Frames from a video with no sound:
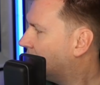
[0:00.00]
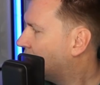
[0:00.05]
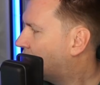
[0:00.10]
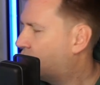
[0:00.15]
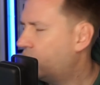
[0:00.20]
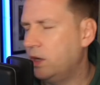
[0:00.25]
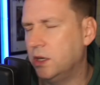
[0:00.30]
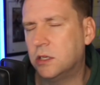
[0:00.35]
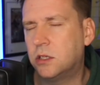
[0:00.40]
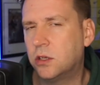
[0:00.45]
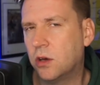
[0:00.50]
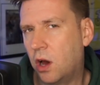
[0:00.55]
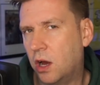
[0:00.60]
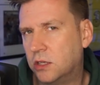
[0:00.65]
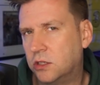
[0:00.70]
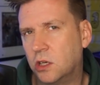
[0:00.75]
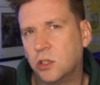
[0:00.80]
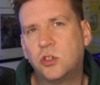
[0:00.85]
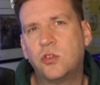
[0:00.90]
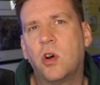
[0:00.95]
criticise.
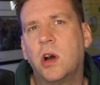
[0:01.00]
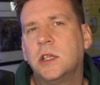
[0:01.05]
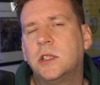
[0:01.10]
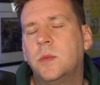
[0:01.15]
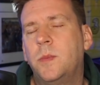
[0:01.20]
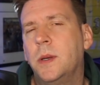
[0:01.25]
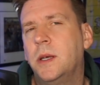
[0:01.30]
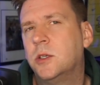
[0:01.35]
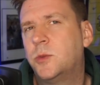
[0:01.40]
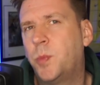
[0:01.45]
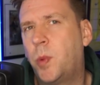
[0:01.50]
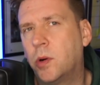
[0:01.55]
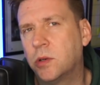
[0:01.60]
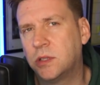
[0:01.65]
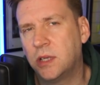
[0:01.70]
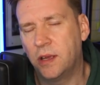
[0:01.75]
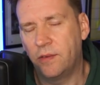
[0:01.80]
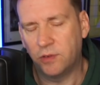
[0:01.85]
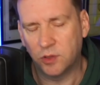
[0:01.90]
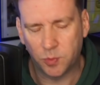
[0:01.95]
I try to be as
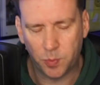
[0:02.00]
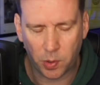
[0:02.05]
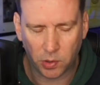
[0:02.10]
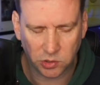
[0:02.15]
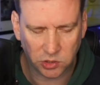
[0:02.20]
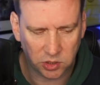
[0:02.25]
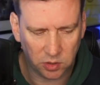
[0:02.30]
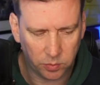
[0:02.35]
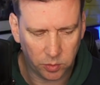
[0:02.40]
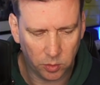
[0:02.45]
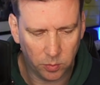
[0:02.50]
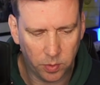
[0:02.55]
positive as possible.